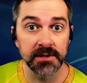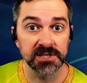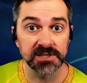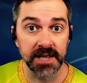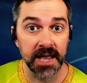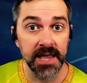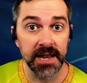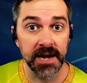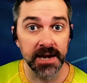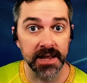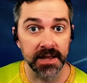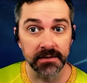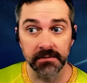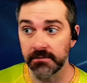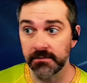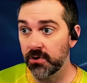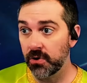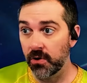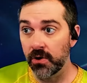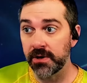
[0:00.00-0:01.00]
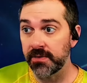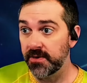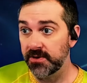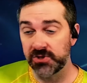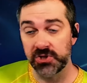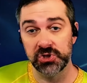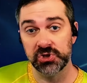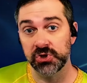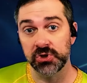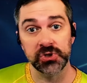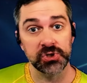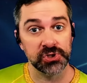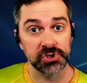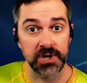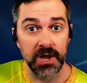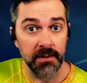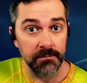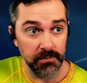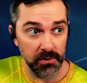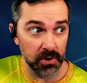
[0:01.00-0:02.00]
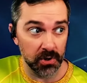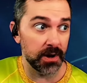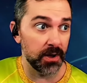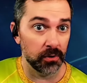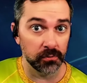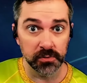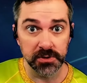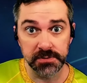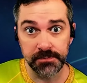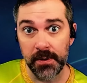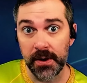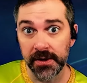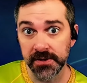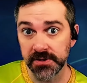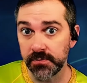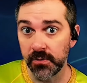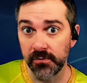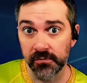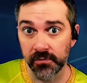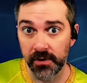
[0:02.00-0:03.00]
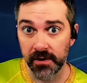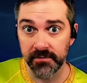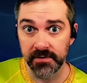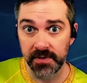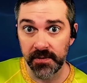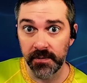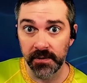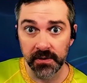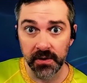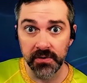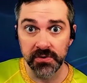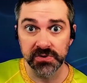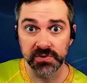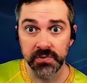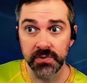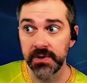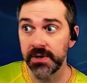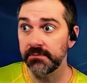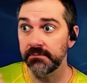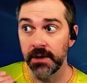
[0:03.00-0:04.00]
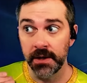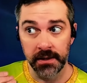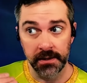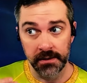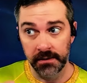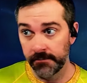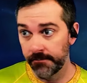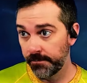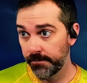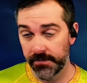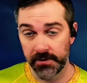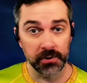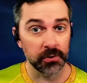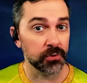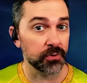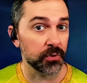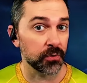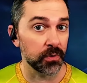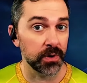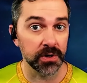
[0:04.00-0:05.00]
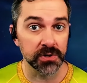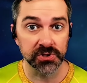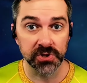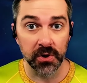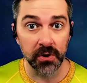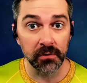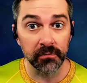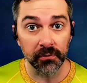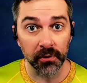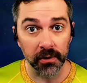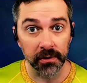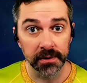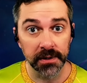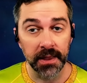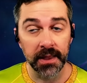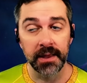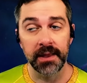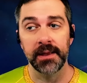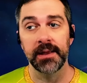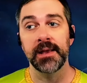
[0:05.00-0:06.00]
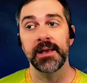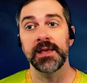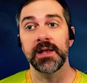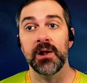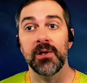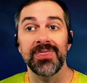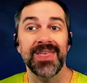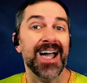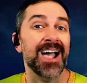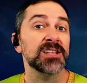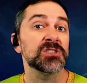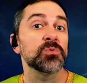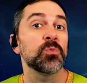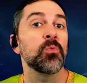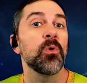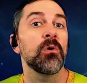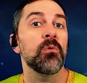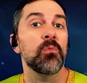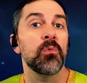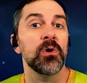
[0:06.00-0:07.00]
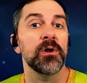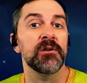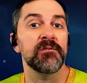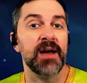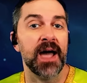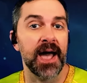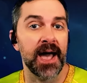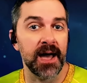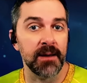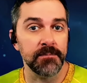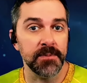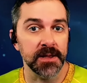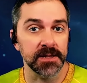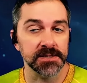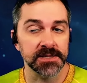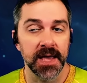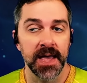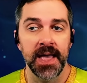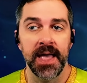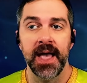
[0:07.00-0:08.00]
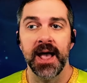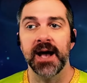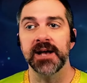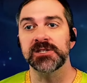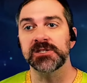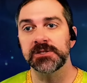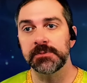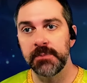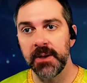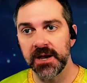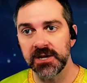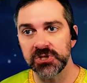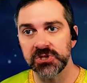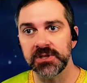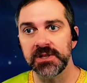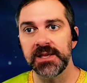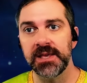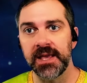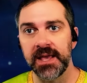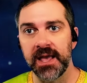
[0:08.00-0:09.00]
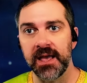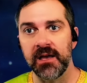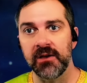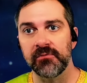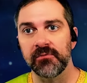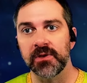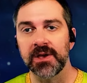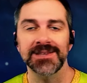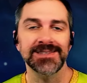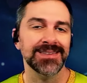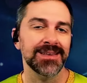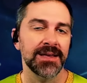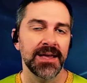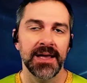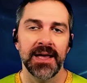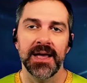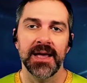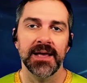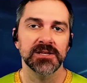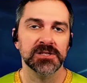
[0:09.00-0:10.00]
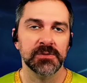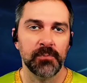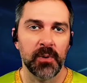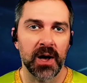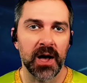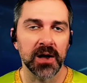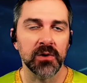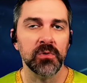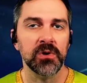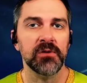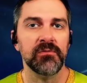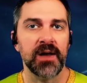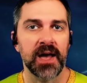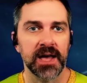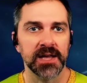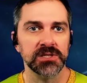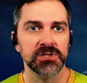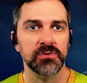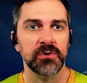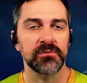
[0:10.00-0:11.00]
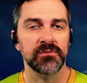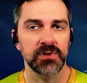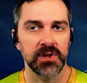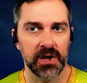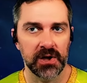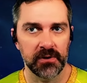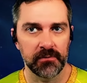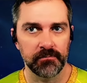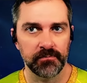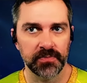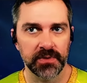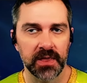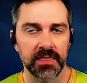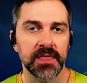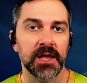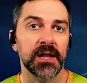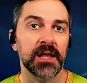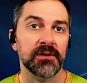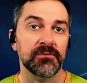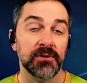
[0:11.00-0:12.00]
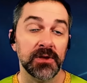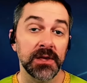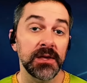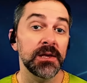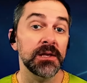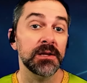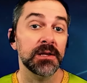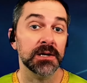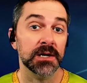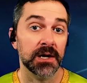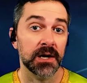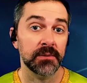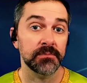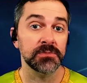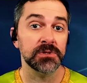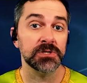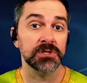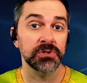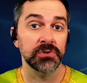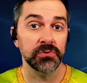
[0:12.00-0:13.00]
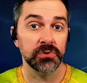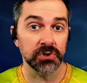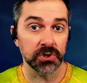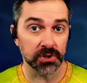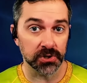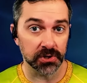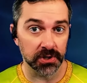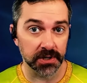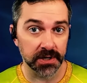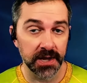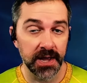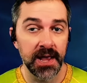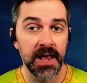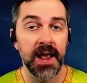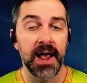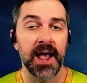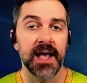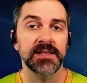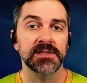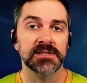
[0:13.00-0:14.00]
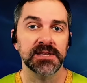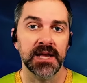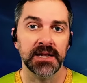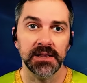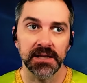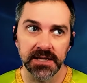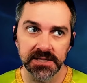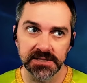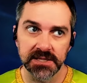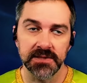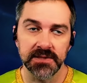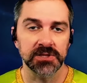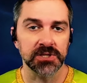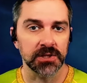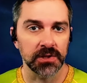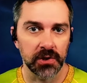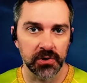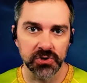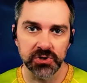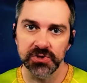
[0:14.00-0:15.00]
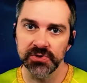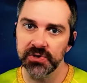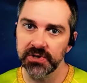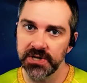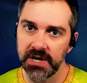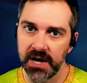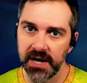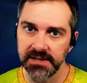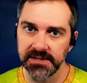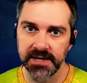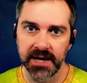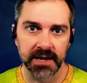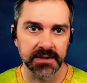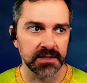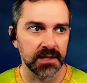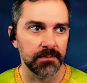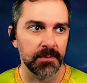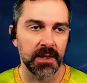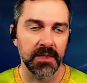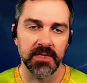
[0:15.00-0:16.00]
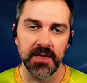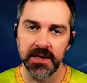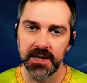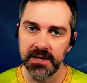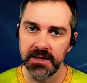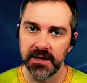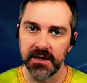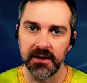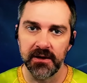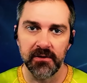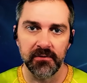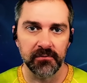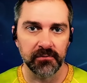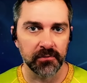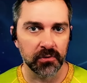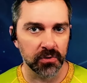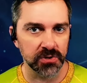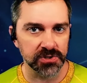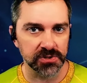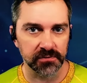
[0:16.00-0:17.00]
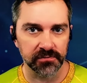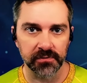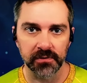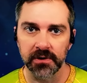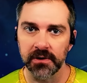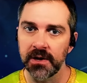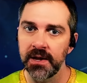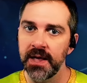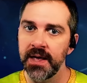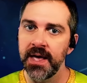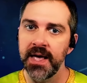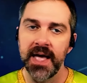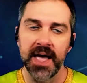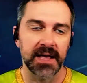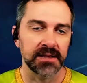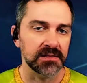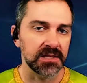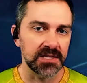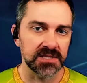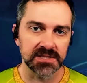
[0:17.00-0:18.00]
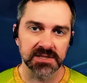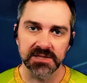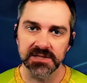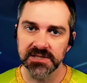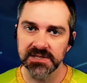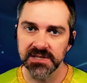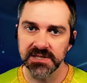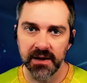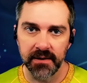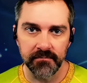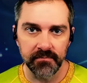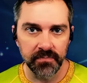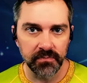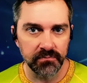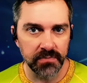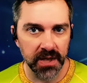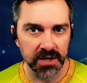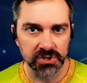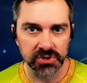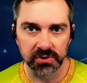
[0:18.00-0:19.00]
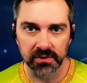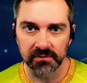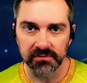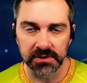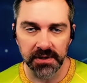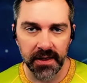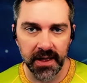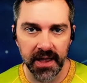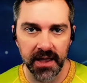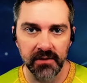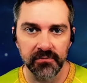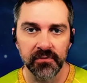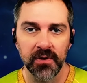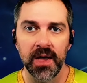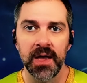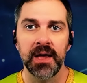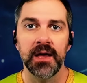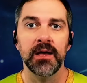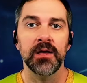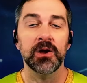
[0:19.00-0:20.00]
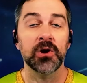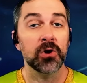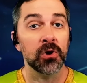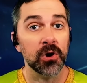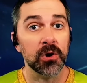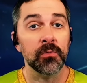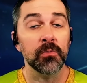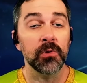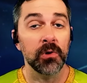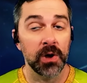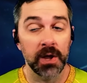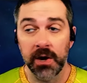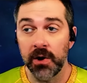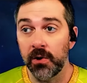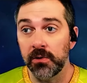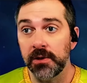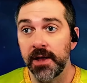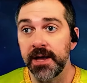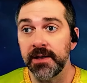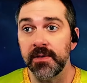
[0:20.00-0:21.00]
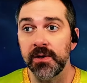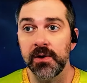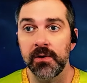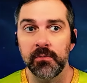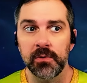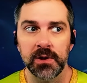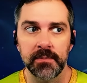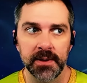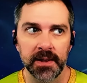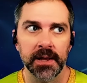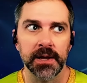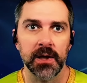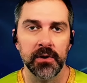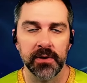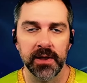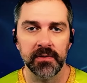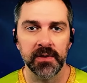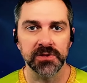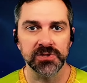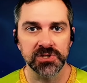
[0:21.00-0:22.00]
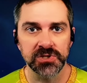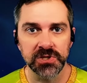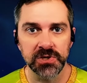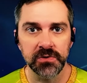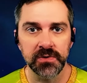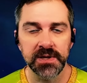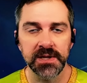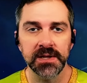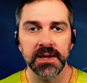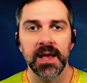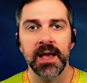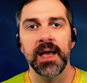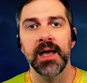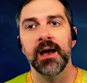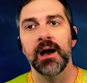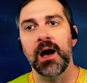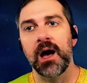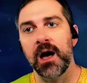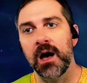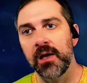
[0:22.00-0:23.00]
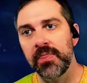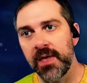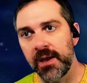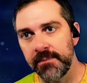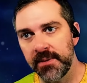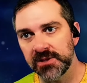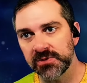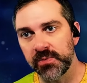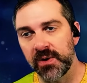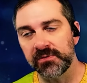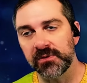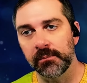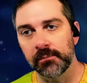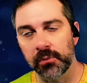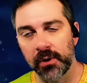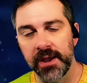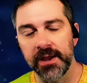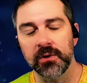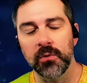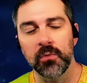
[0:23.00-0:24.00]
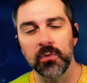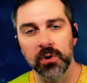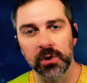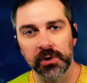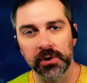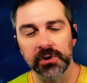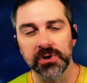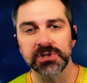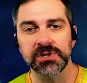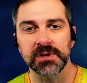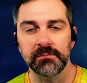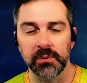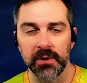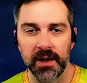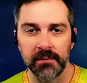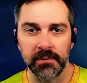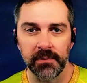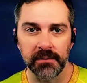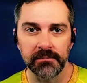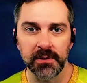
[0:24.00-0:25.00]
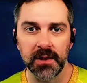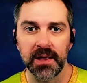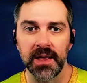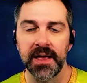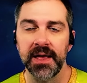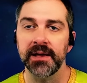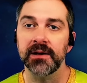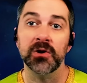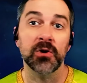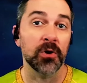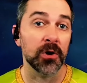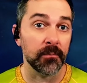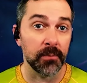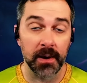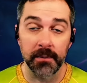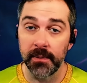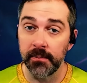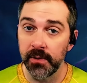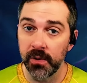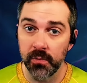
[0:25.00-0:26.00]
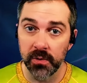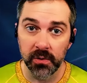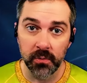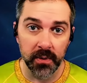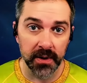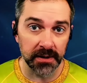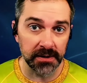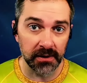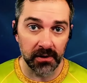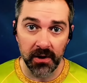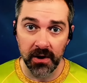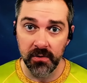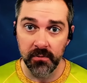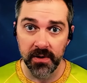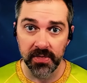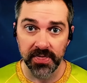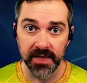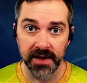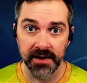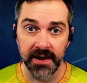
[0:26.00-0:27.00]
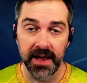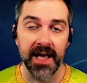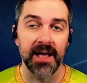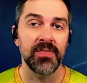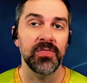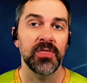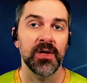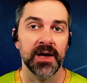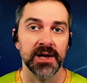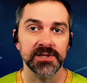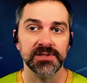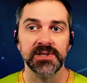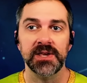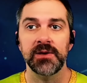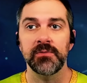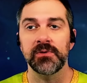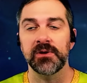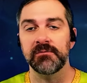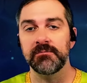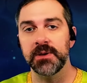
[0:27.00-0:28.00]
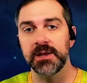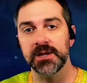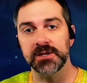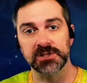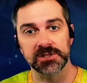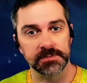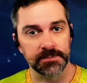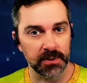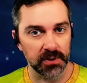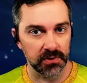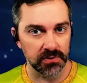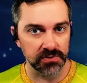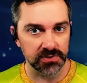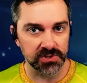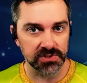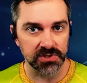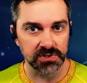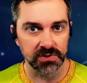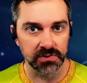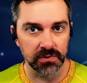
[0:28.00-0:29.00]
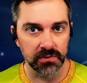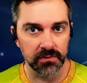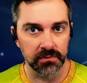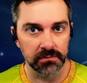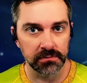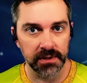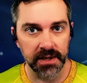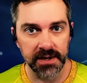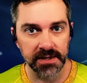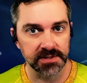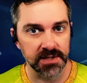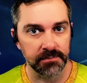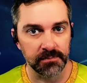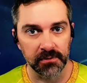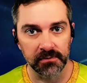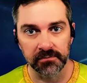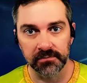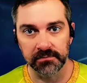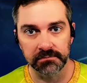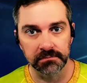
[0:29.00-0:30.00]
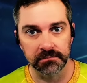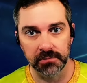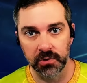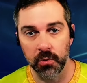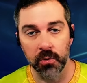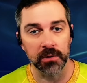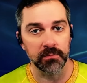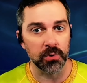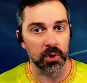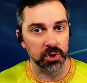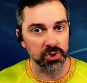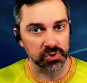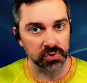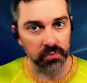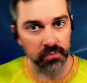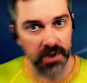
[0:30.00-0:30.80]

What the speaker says: stated it. Kirk, this is your ship. You're held responsible for everything that goes on. Your career's over. You know, that's what would have happened, especially if, because Spock would have had to have known that if he had come to Kirk and said, listen, the Talosians are contacting me, they can give Christopher at least some measure of life, Kirk, in all likelihood, would have been like, okay, let's do it. That means we have to break orders and blah, blah, blah. Kirk probably would have went along with it. And thus, he would have been exposed to any type of court-martial